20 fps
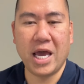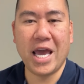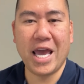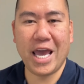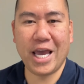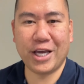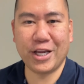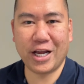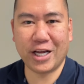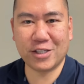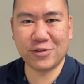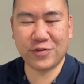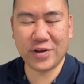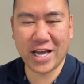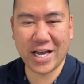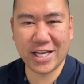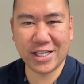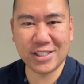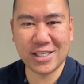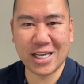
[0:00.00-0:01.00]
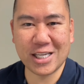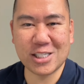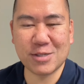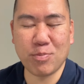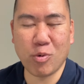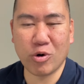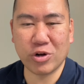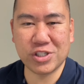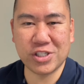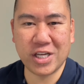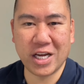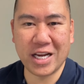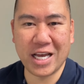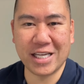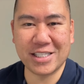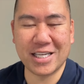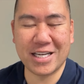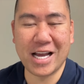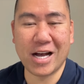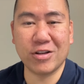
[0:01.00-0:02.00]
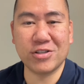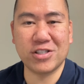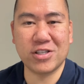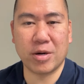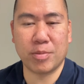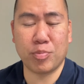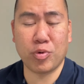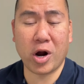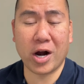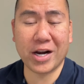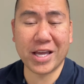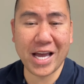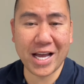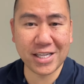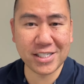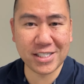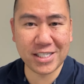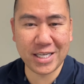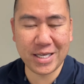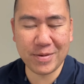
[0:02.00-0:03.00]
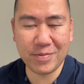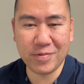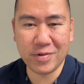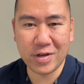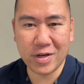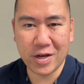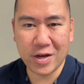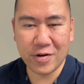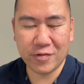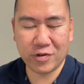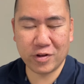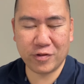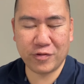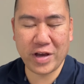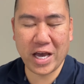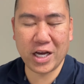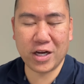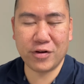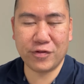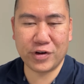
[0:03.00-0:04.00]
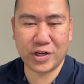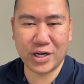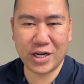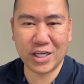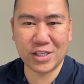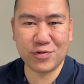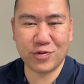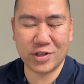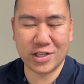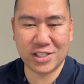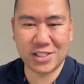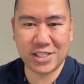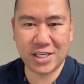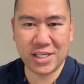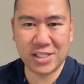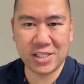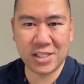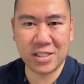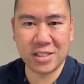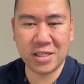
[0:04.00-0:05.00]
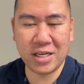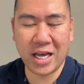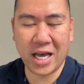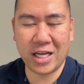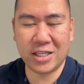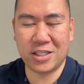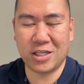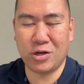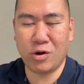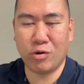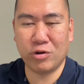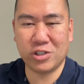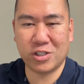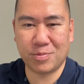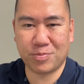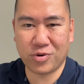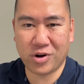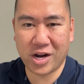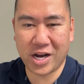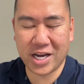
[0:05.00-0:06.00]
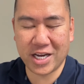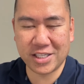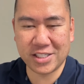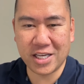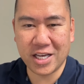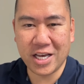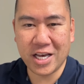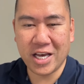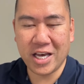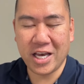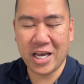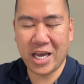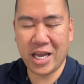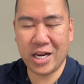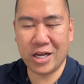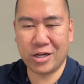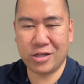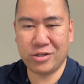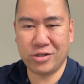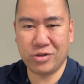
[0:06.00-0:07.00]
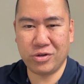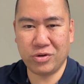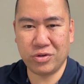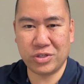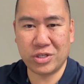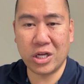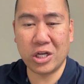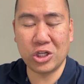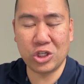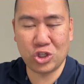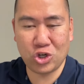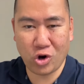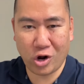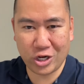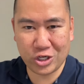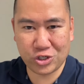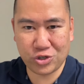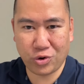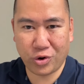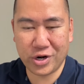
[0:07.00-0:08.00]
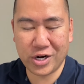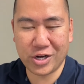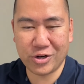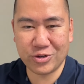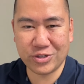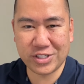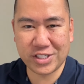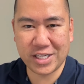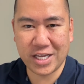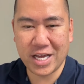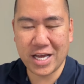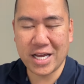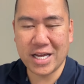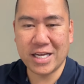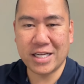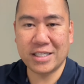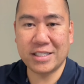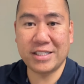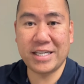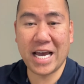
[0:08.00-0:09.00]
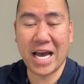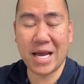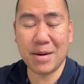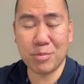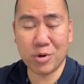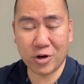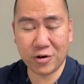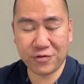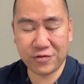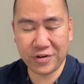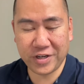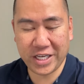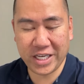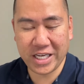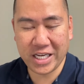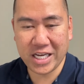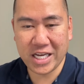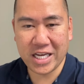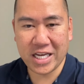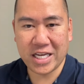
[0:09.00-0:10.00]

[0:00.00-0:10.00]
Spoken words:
Hey Canucks fans, Sportsnet has announced their broadcast team for the Vancouver Canucks for the season, and to no one's surprise, it includes John Shorthouse, Dan Murphy,